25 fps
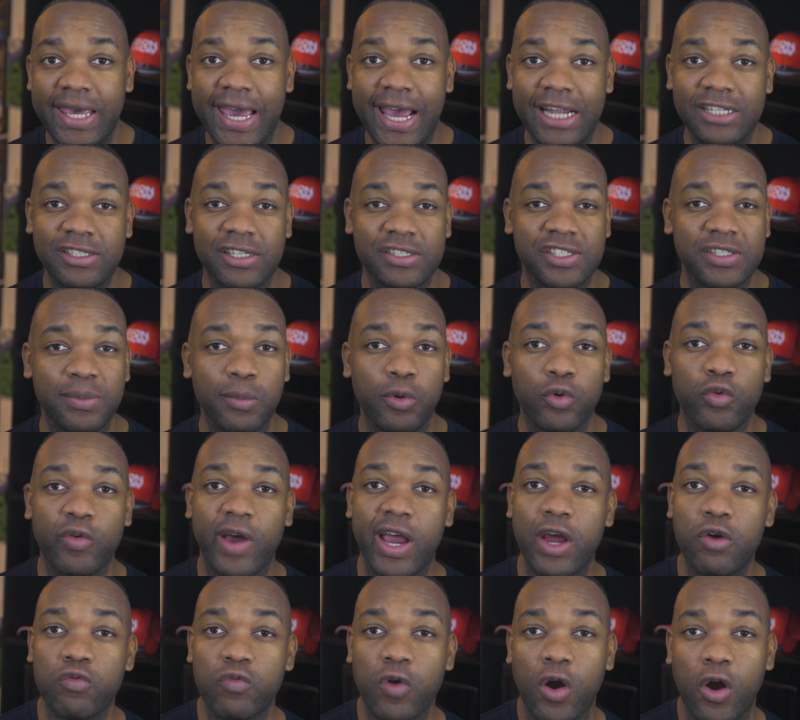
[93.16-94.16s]
head to some
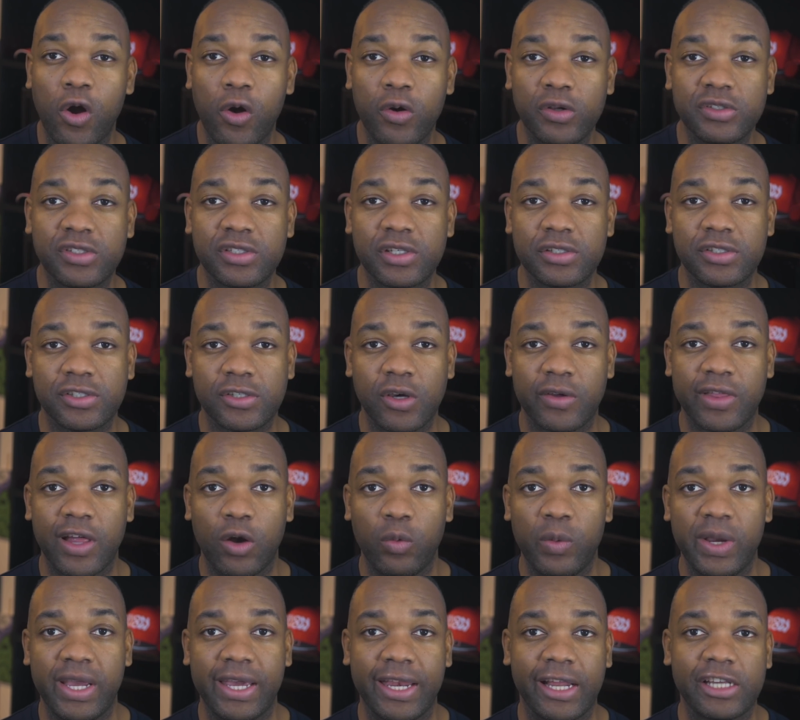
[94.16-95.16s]
great roads so
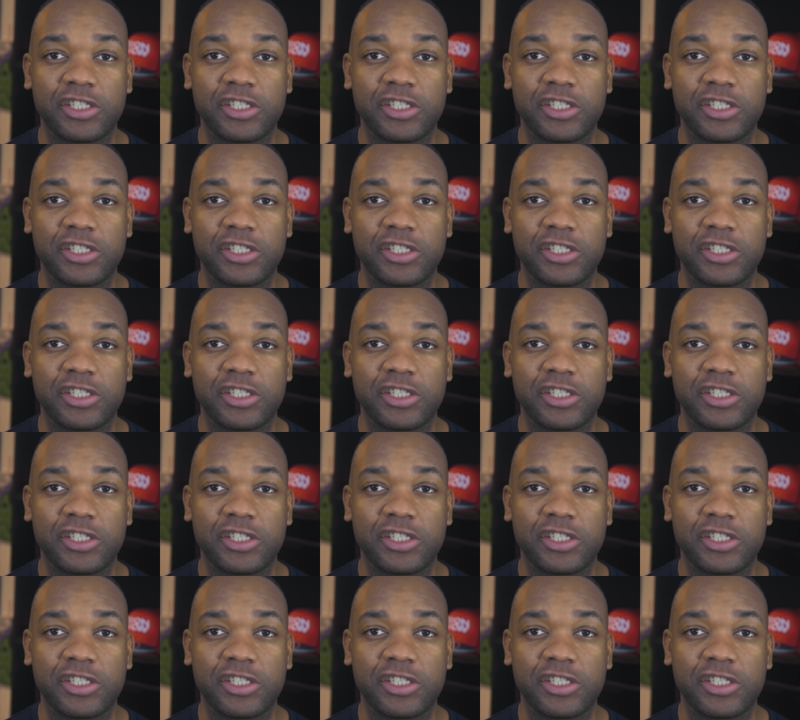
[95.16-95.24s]
that we could